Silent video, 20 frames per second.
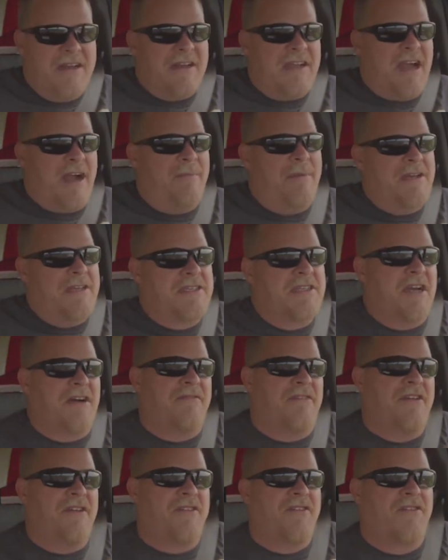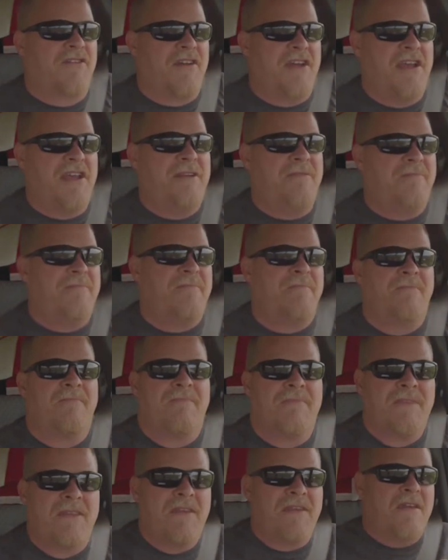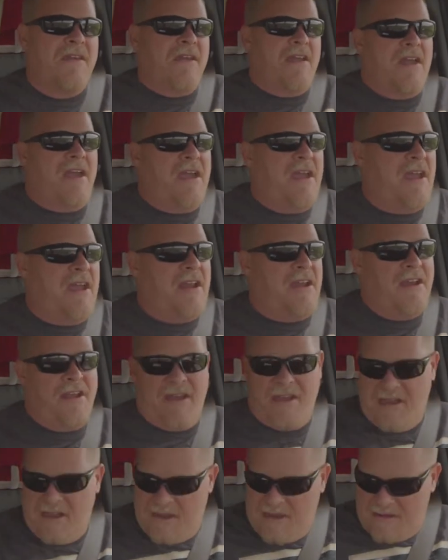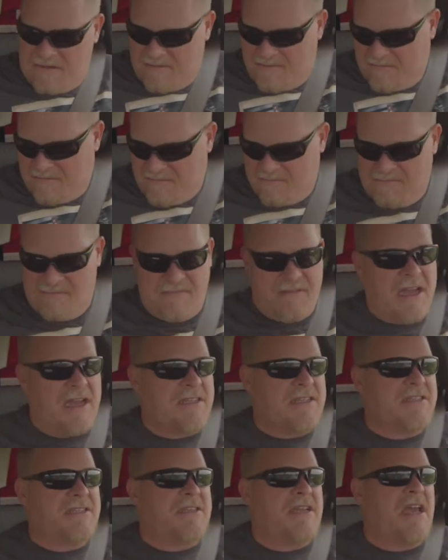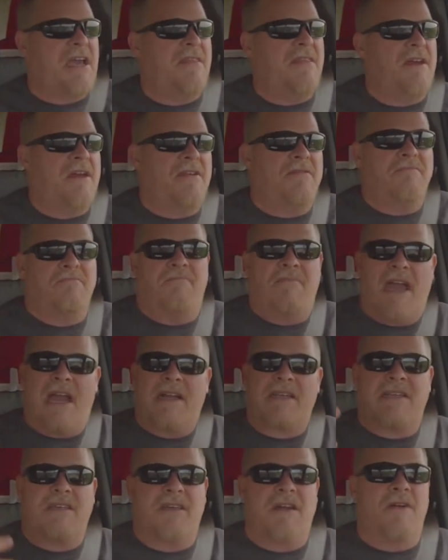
got myself a new treat, and and then back to the